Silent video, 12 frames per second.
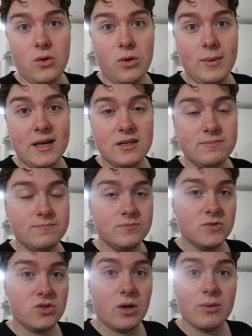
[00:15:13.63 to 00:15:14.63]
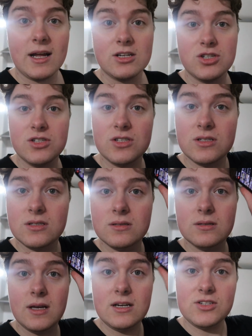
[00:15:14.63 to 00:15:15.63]
go to bed. So I'll catch you
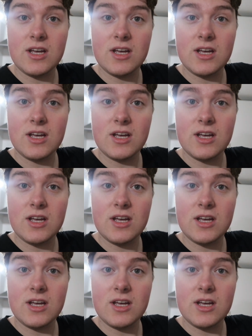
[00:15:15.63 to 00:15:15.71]
in a